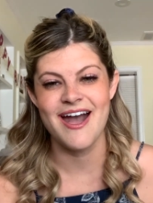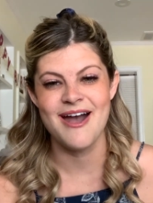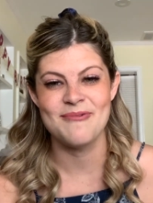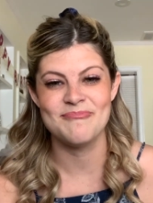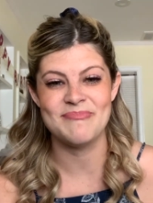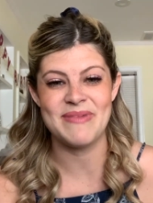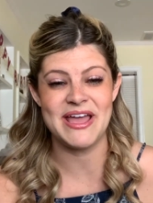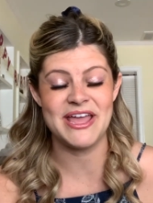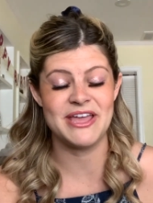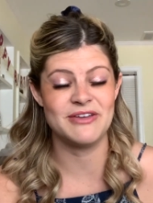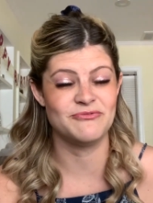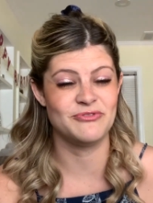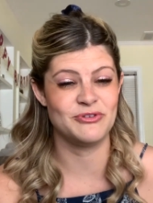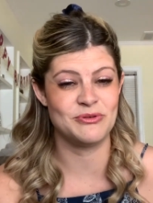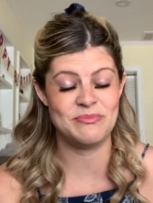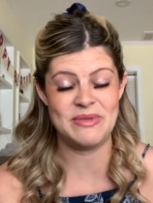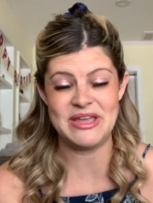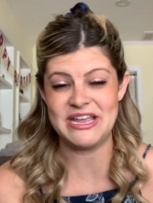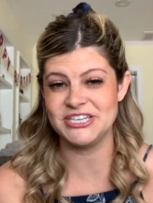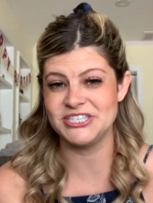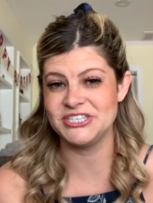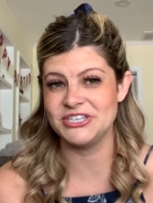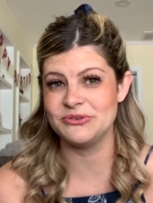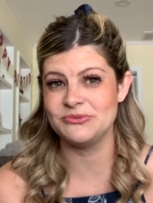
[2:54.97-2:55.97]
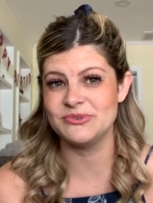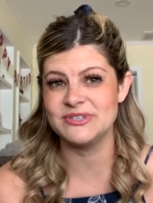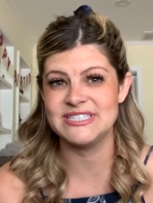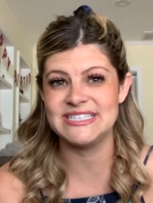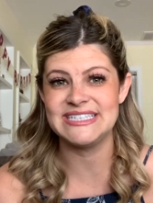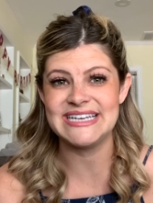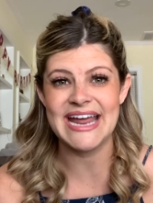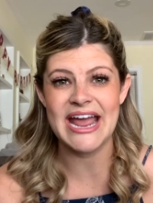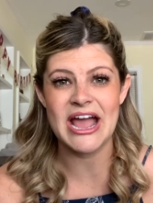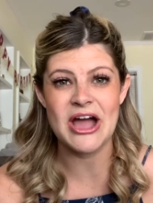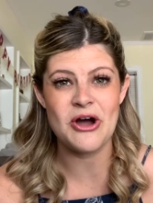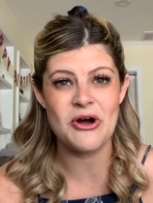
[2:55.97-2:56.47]
My inflammation was
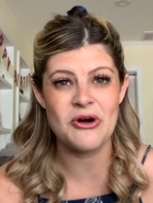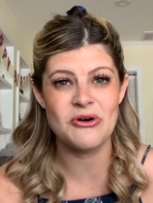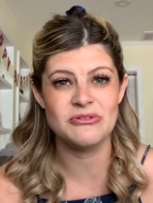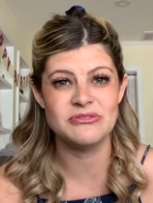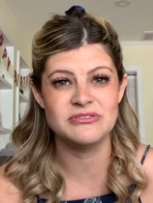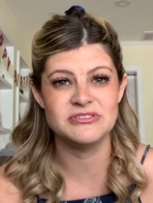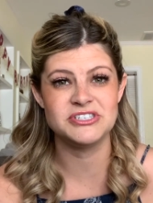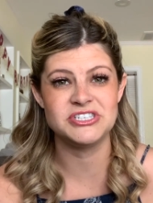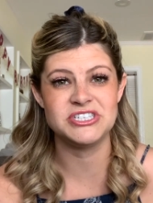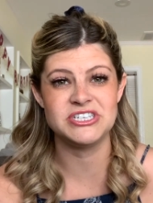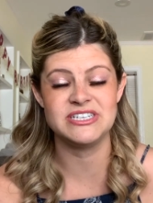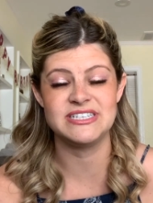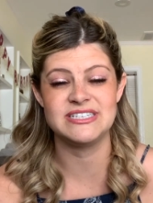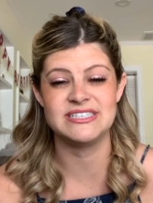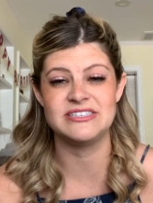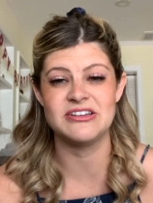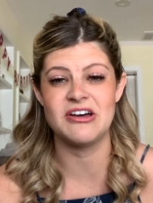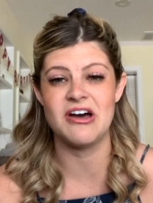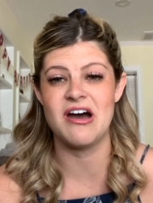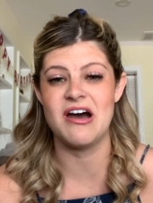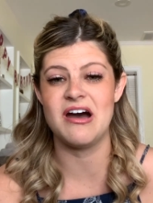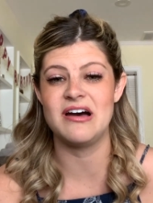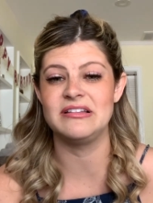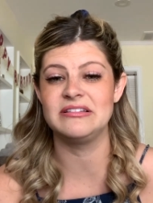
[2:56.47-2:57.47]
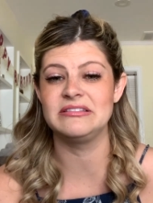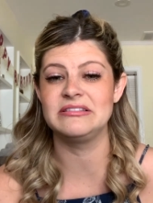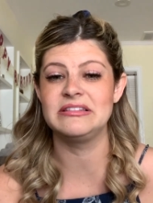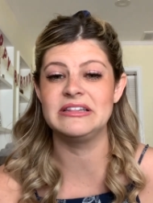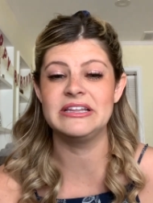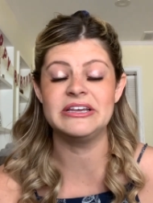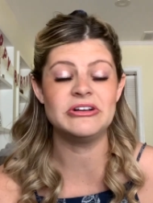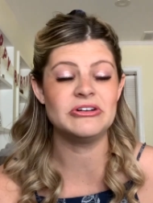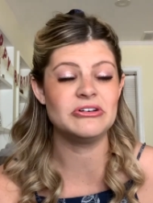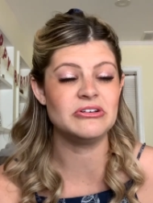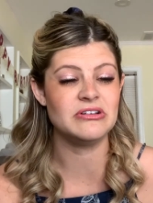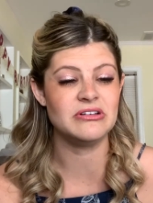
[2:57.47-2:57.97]
down. She saw
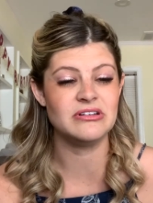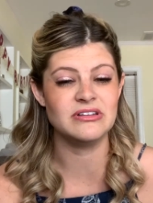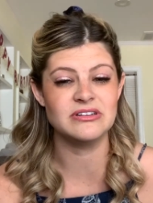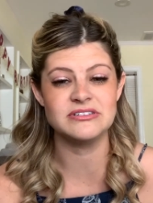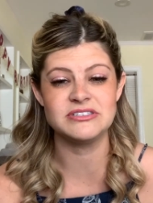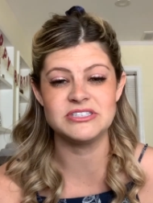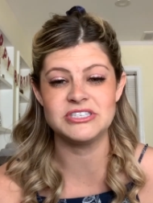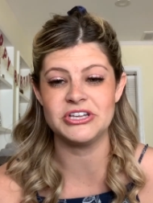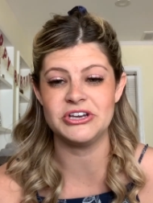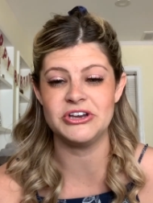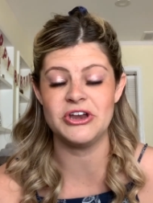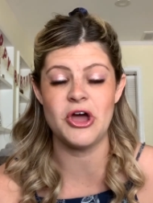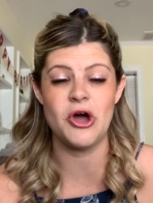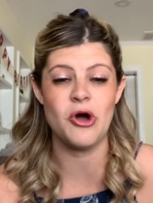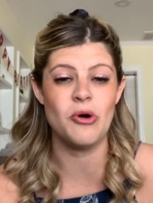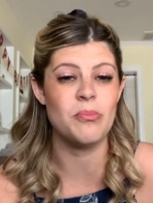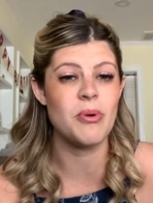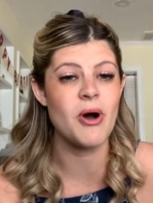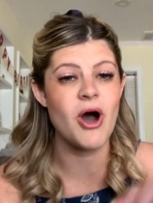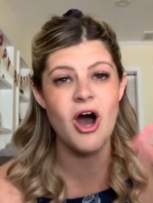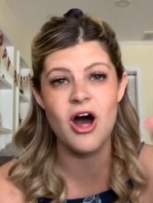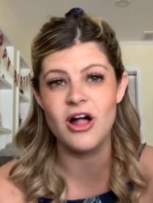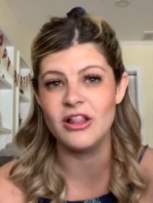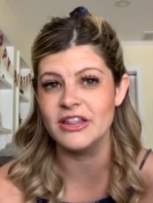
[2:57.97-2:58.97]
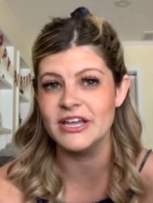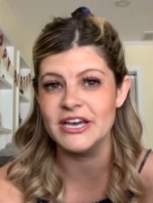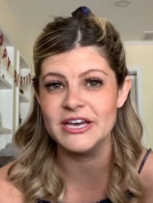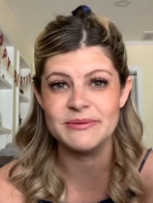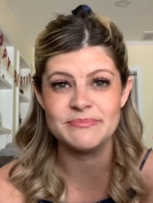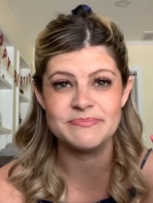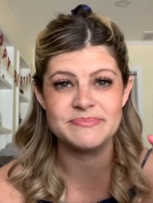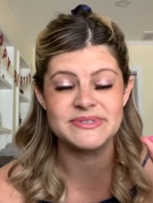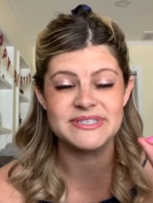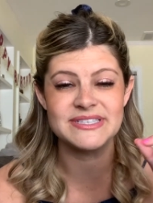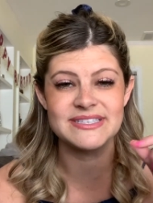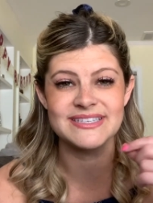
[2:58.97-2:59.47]
little to no
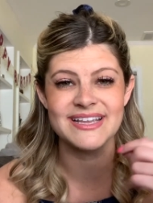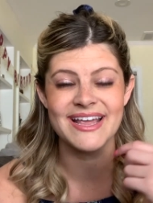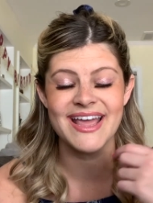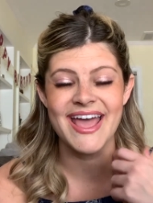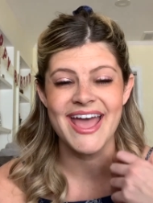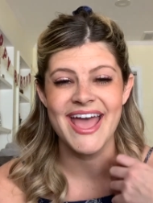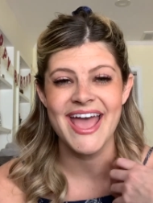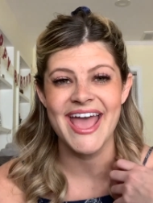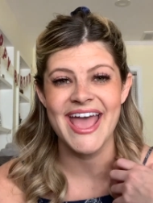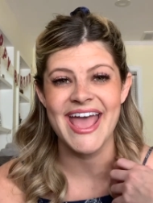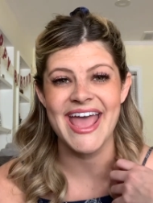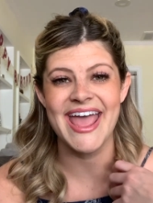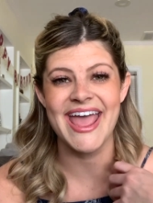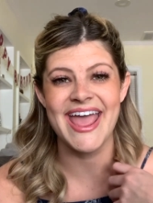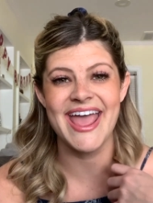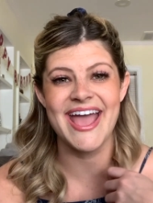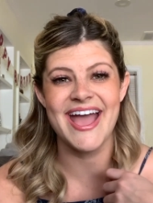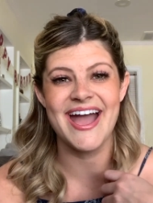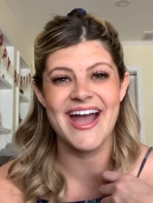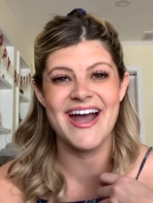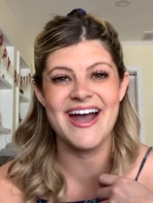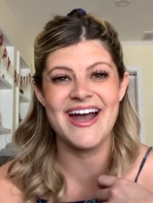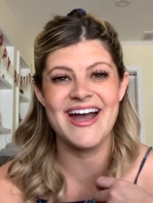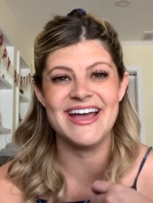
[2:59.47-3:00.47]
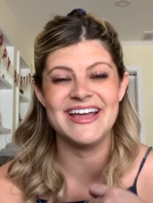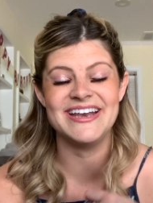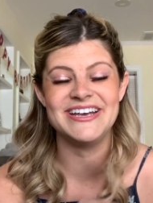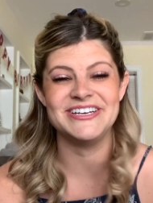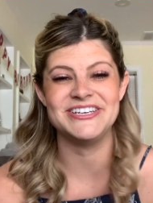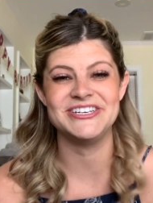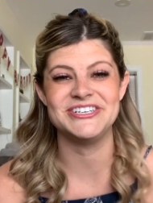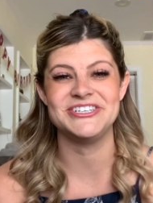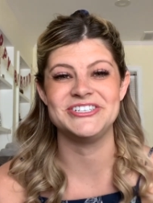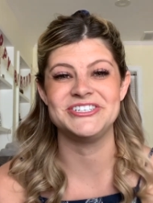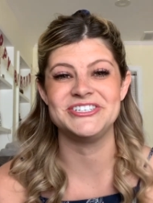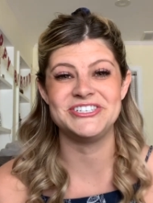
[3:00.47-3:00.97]
polyps.
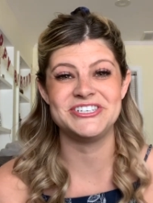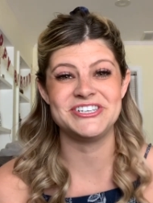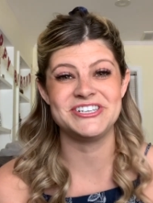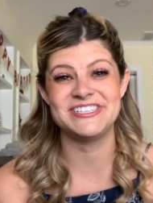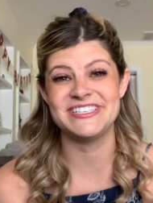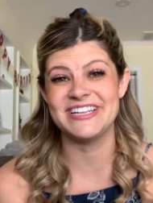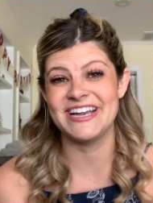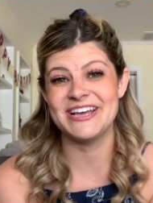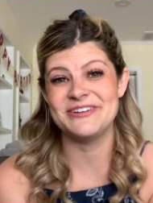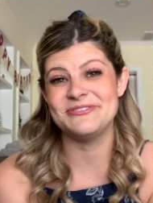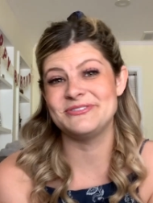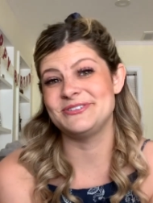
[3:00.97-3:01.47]
And she said I